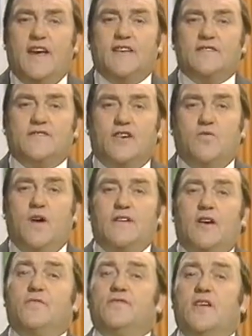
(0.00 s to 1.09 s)
against a quite
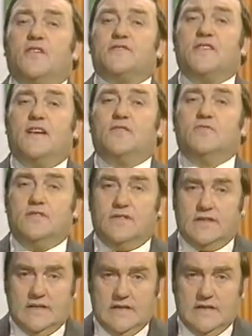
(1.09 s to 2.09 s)
often hostile world.